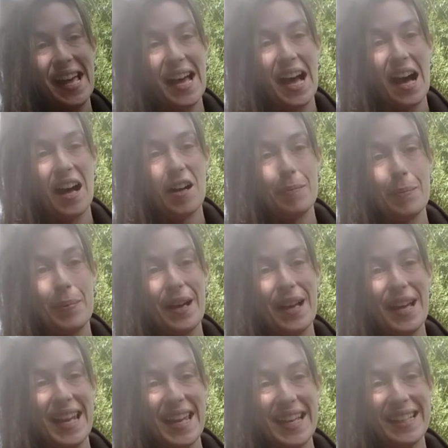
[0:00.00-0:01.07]
I'll put
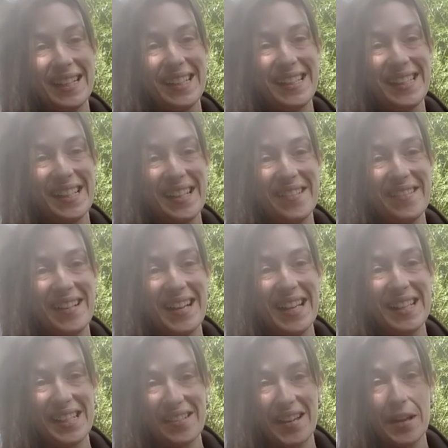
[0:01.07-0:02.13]
a link to
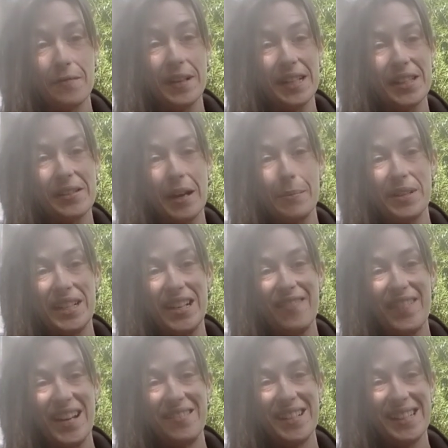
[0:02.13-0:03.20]
it in the description if
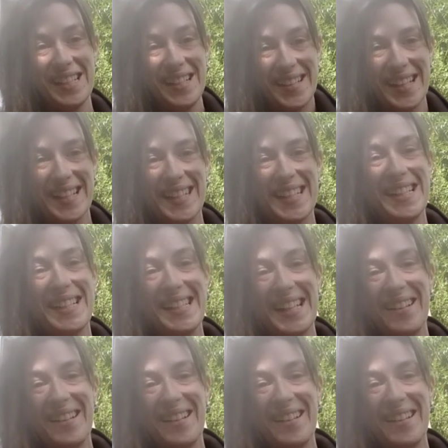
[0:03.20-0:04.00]
anyone's interested to see